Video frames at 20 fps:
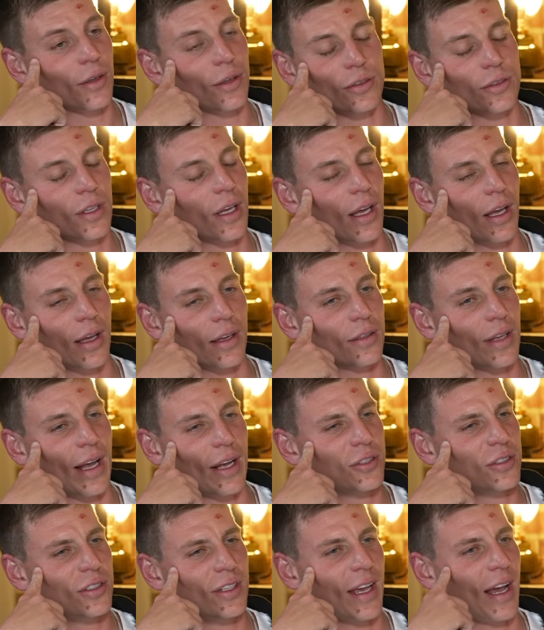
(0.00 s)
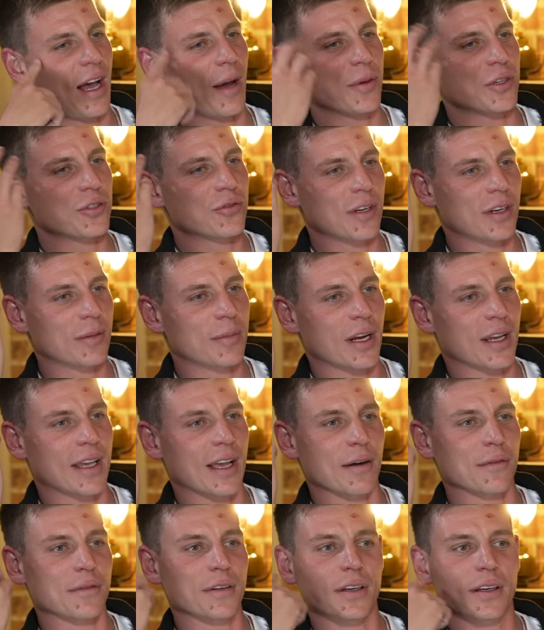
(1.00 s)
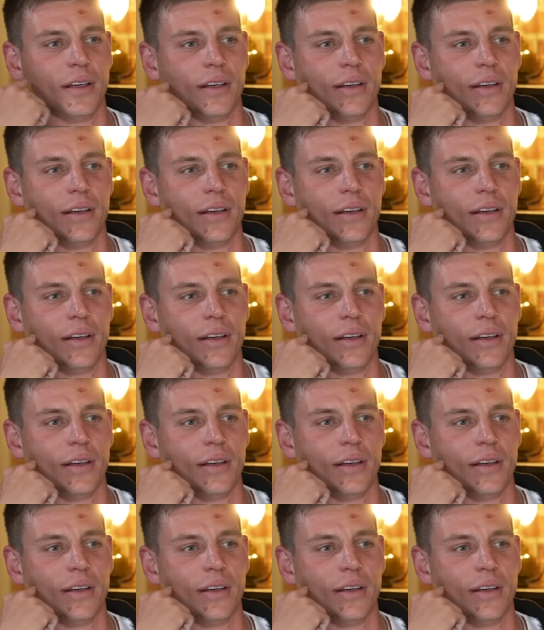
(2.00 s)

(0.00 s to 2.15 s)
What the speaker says: How did you get up a tree in a monkey outfit?